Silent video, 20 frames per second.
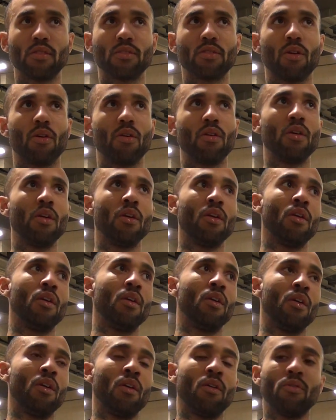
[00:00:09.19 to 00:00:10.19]
so
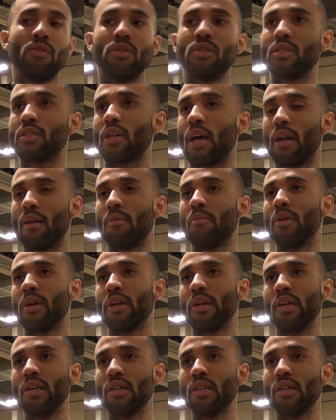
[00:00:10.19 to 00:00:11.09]
we just got to bring